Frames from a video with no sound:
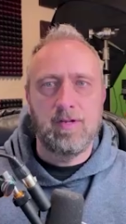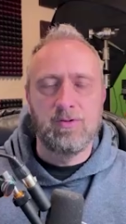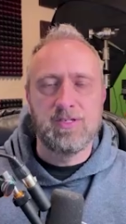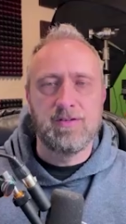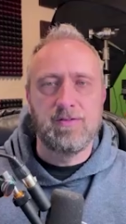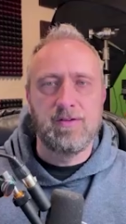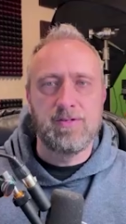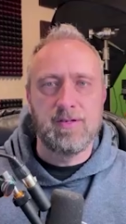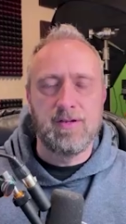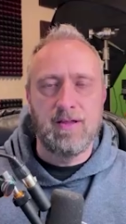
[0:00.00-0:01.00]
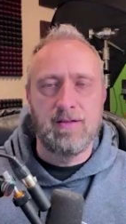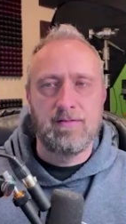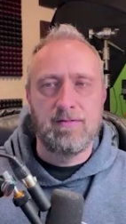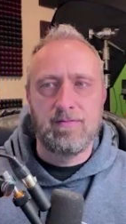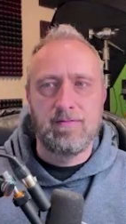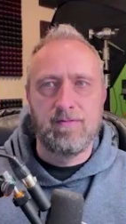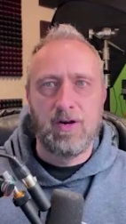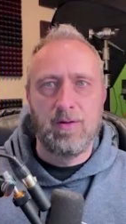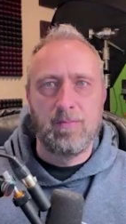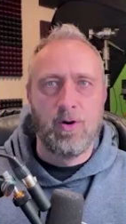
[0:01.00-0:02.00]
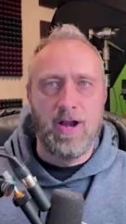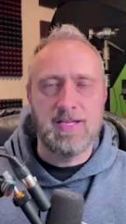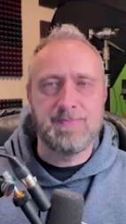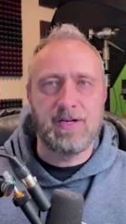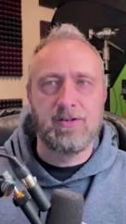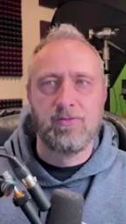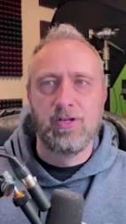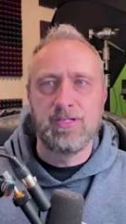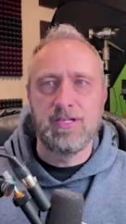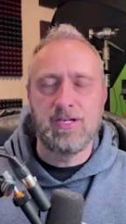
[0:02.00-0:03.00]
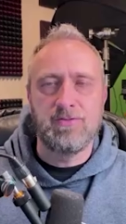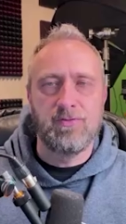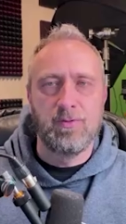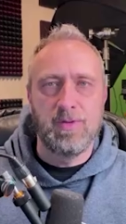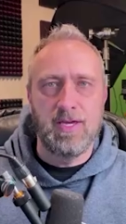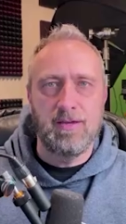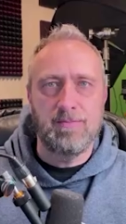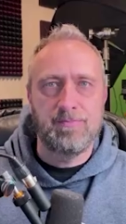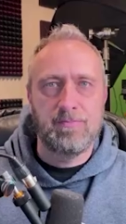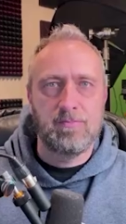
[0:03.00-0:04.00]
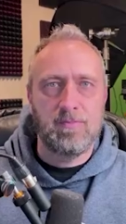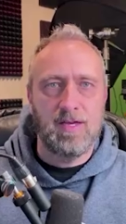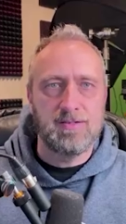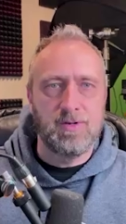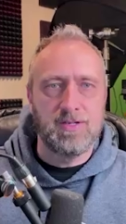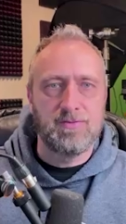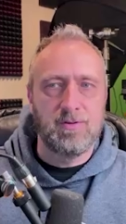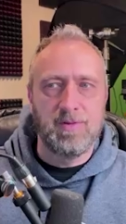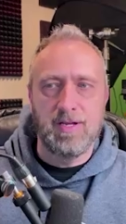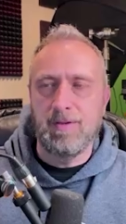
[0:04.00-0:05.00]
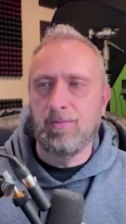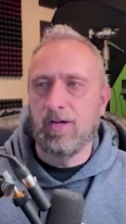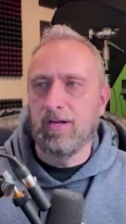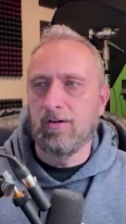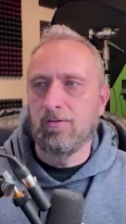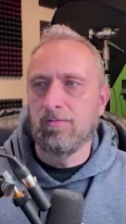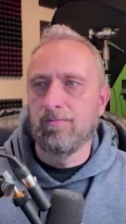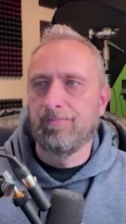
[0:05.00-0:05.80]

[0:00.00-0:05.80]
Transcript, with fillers: it was a very important aspect of realization for me, as it was for many people I know.